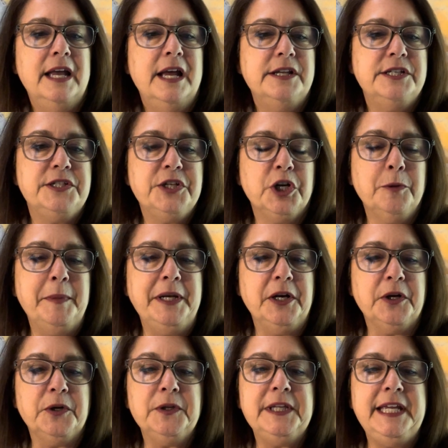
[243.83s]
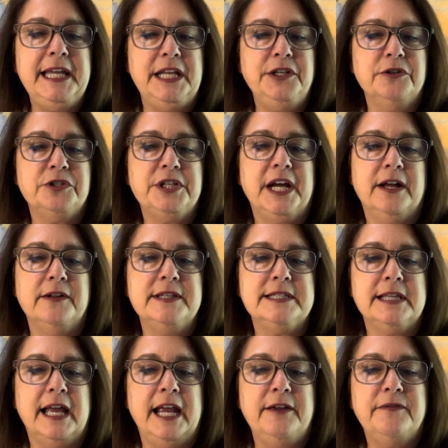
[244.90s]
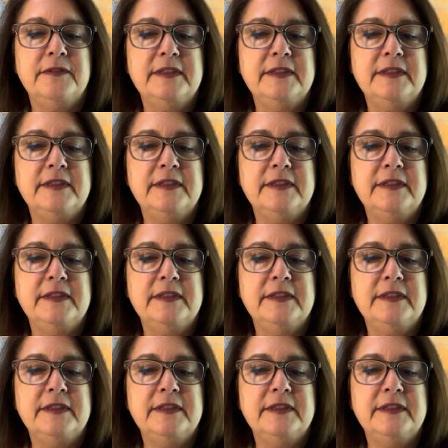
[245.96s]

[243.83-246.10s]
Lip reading: Determine early in your child's life